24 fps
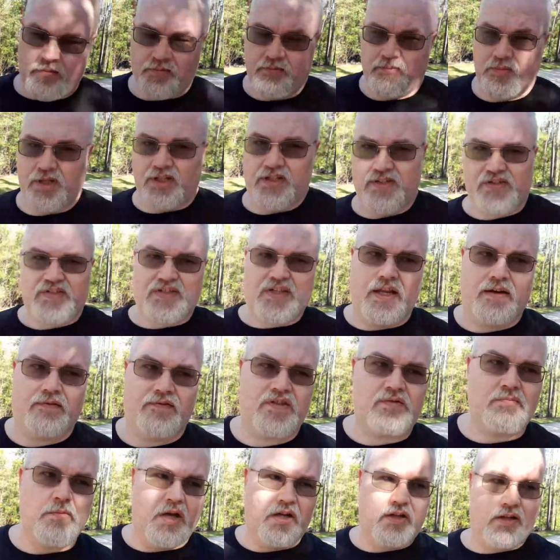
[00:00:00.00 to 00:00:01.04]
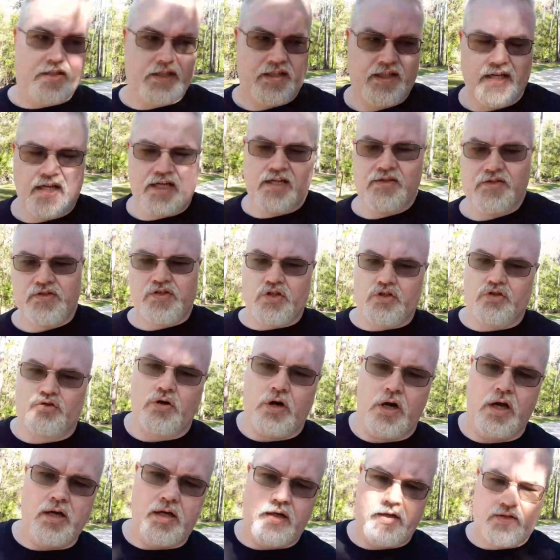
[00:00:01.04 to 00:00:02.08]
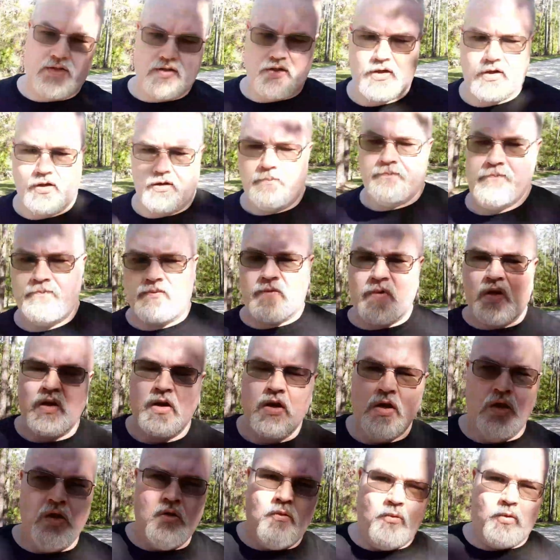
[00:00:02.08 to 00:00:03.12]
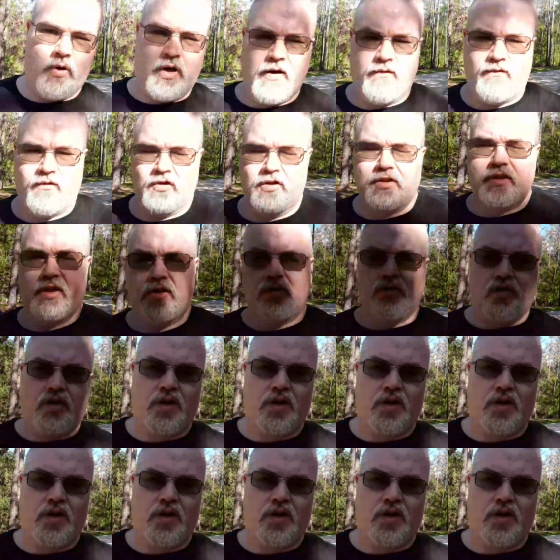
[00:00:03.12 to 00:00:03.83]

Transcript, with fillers: but instead of smuggling guns or drugs or whatever illegal